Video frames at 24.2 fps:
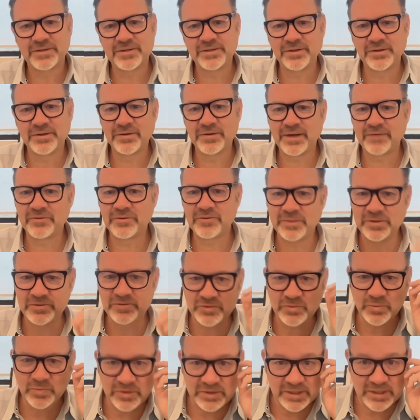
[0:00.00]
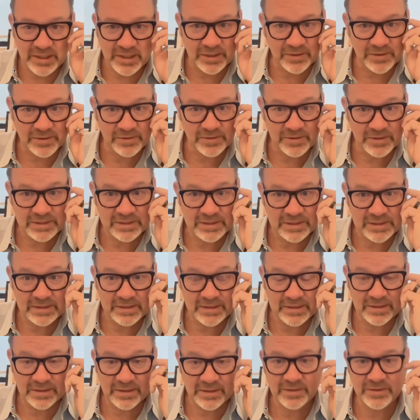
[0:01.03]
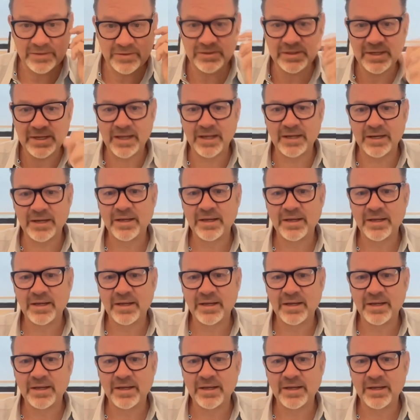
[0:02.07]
You don't have to be super technical. It's easy to understand.